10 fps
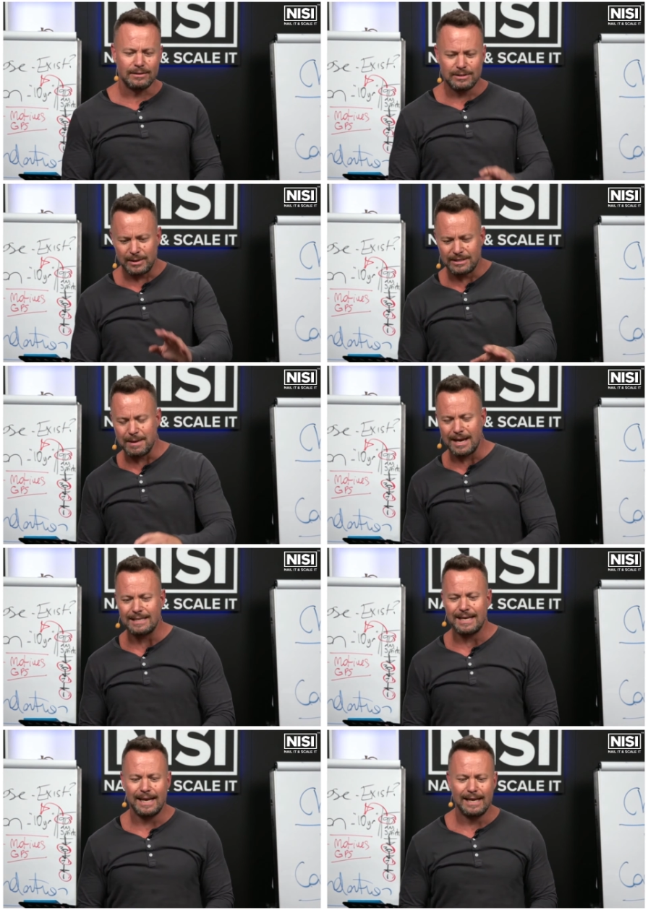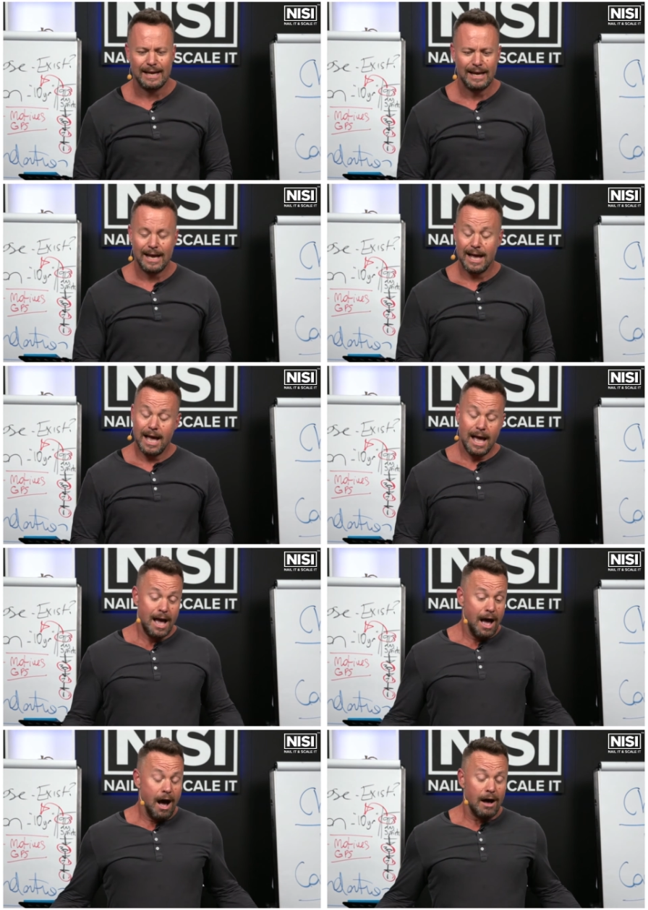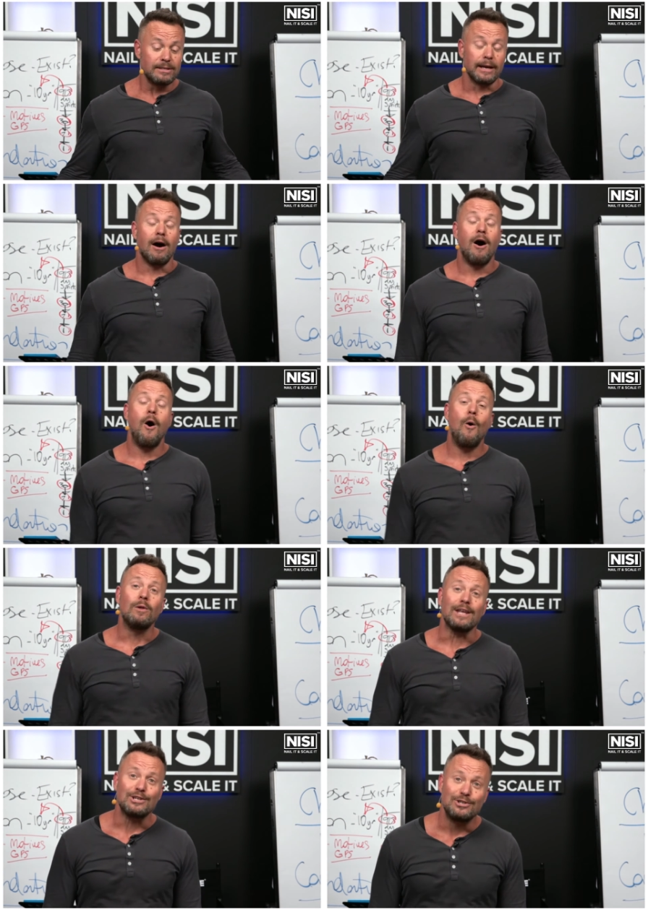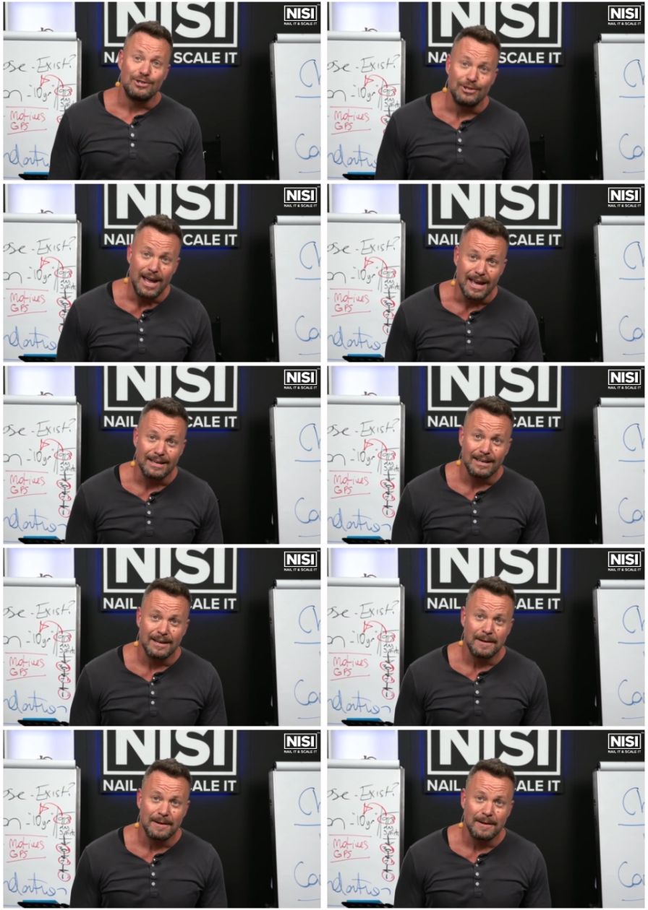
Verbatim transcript: I was doing some N E T, I was like, holy shit.